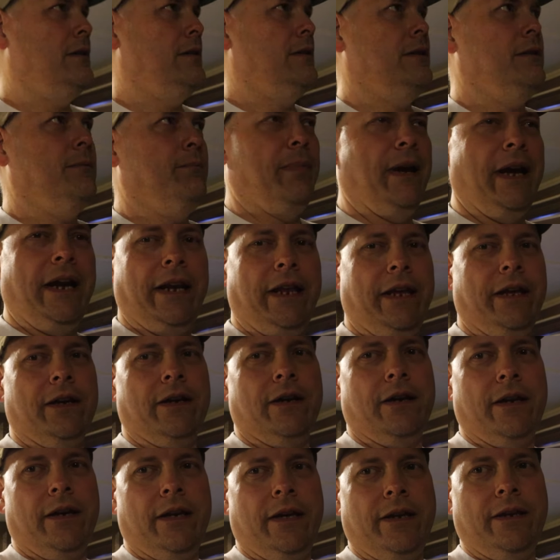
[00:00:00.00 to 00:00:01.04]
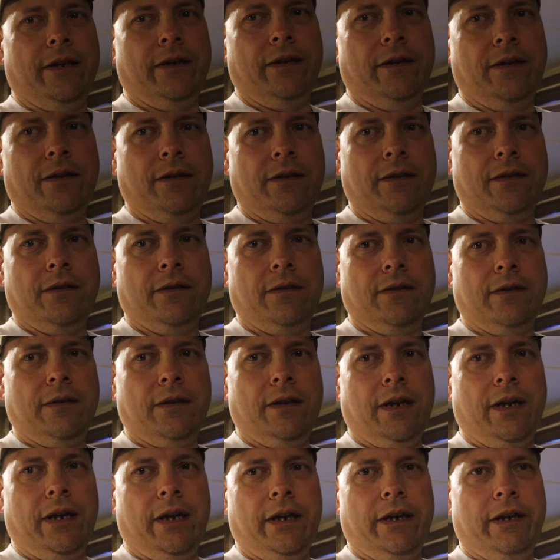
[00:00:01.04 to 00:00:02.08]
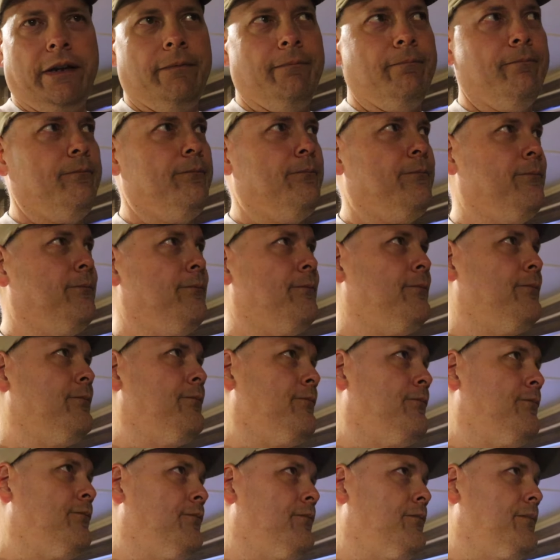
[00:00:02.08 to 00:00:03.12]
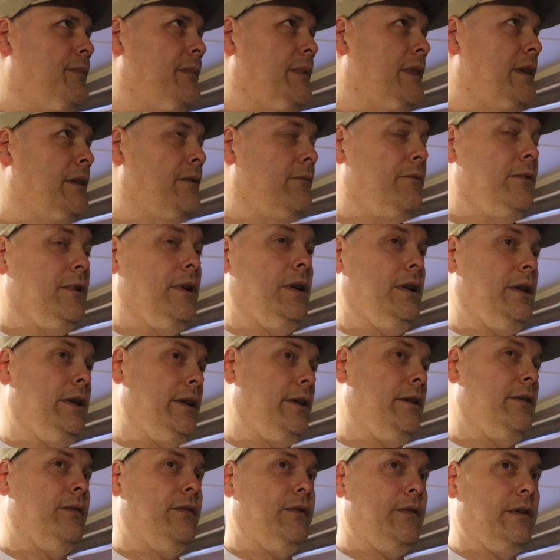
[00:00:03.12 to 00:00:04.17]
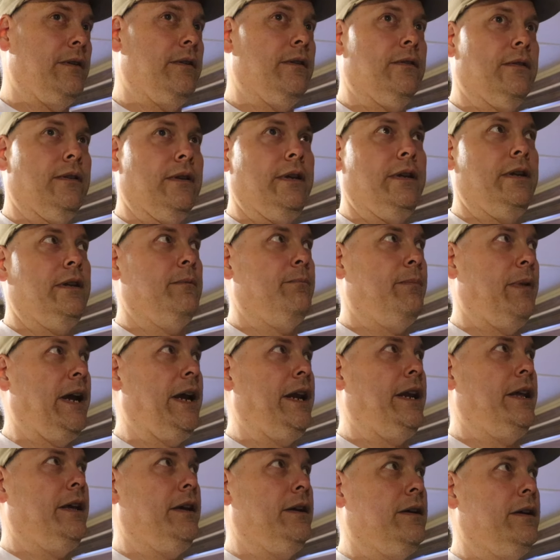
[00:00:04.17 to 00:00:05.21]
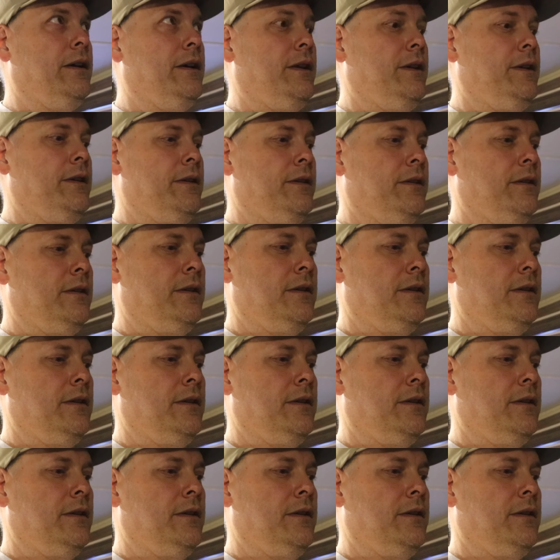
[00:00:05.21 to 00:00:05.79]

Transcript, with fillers: debating on, um, really seriously debating on